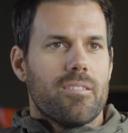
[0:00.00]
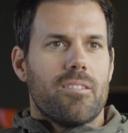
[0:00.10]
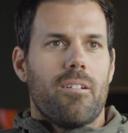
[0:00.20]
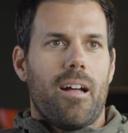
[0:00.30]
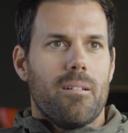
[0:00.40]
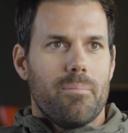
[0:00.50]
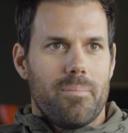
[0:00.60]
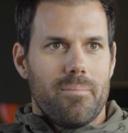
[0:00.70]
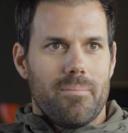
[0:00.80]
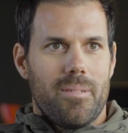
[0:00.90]
There is no help,
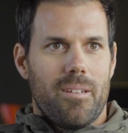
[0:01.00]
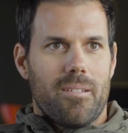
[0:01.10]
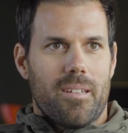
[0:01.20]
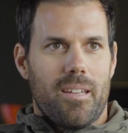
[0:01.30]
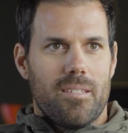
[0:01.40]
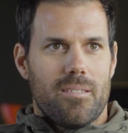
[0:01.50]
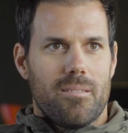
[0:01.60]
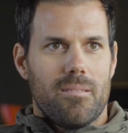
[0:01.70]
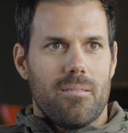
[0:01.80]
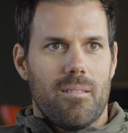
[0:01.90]
you know, in
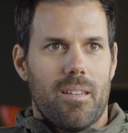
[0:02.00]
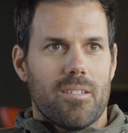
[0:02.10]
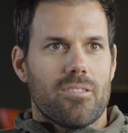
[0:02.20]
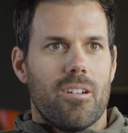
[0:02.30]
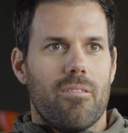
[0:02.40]
case things